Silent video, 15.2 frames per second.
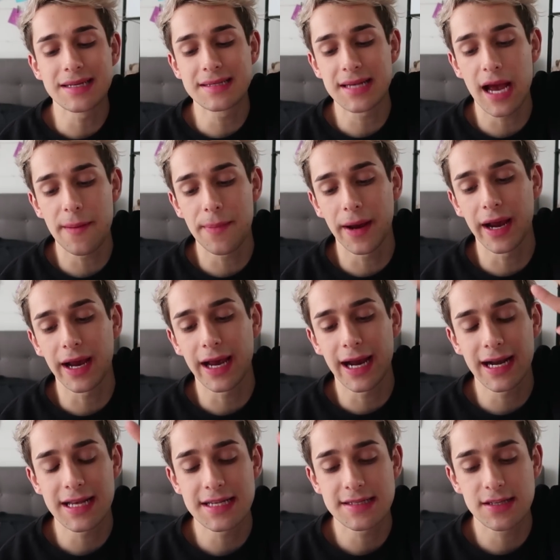he's typing
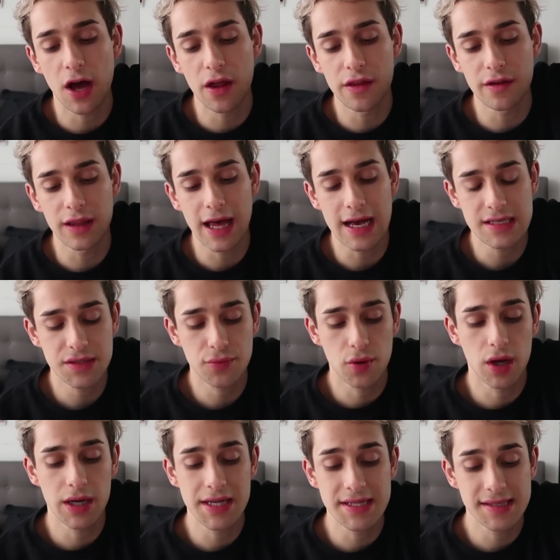again. He saw the last
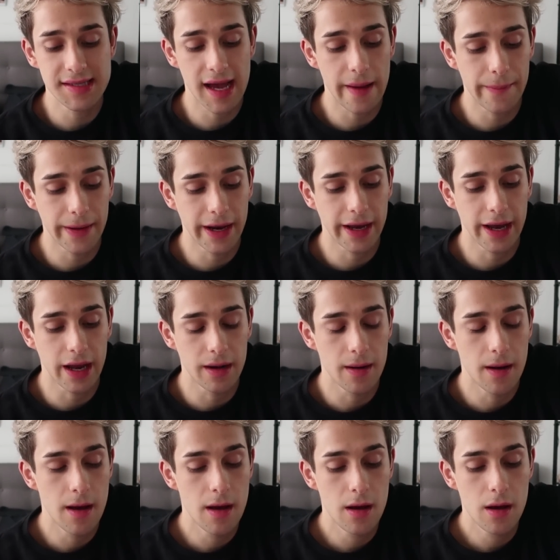one, he's typing
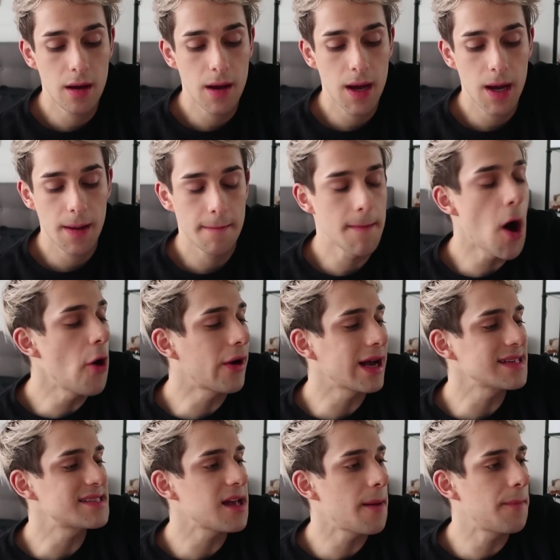again.
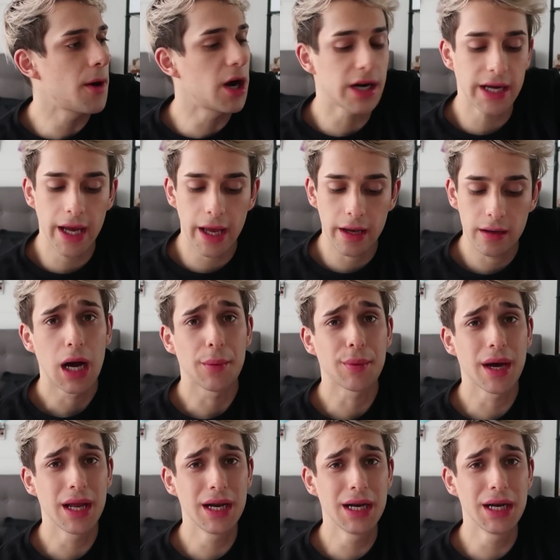Mocha, stop barking! I'm
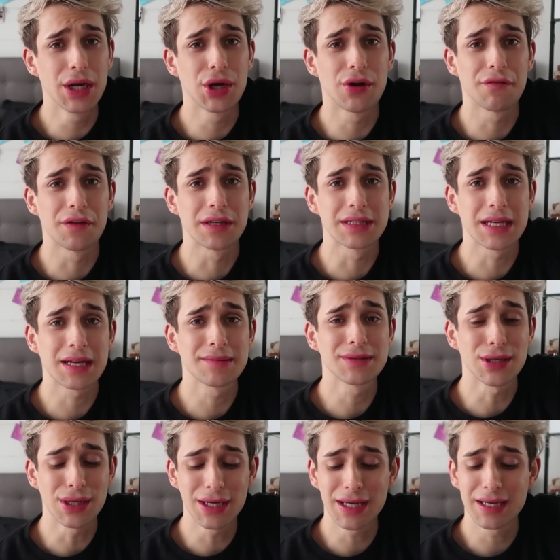kind of nervous. Like, I'm
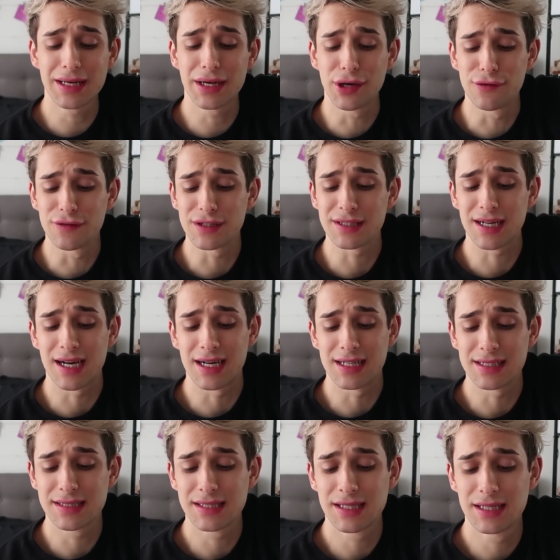starting to get nervous,
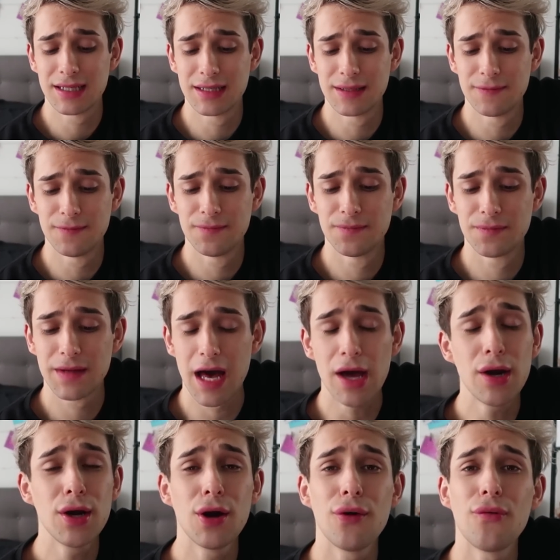guys. I
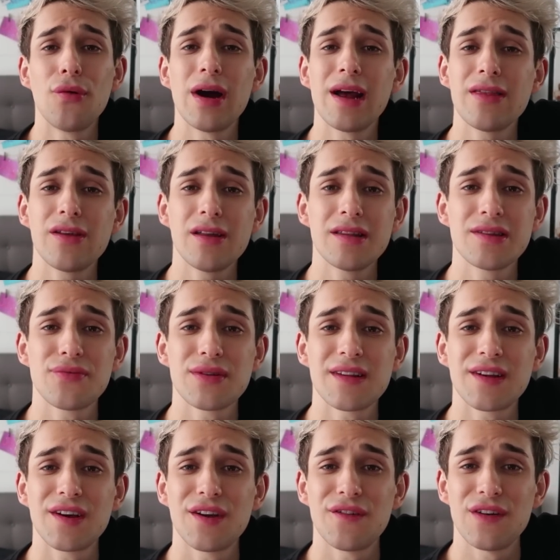don't know why I thought this was
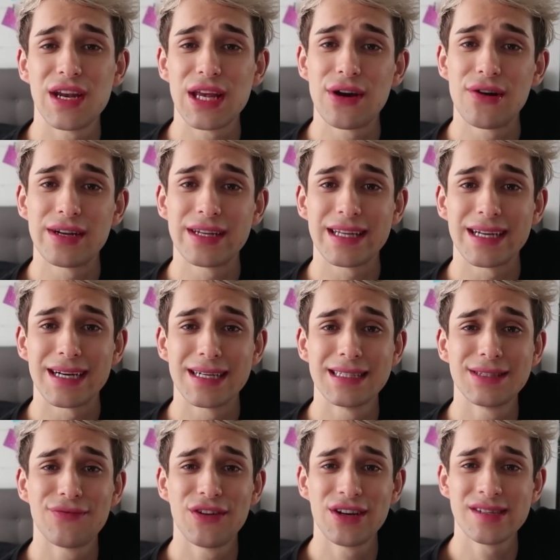a good video idea.
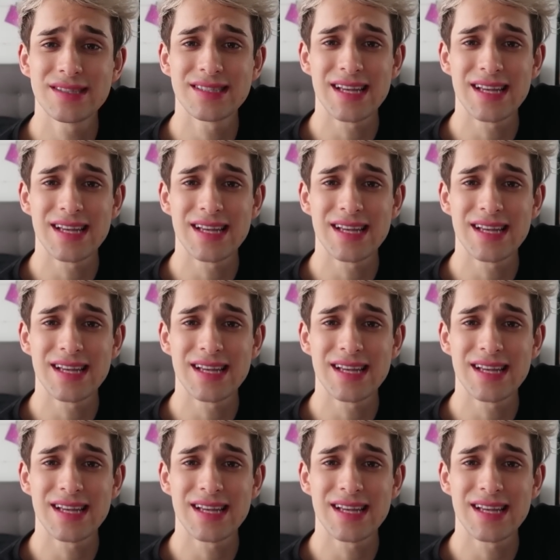It's very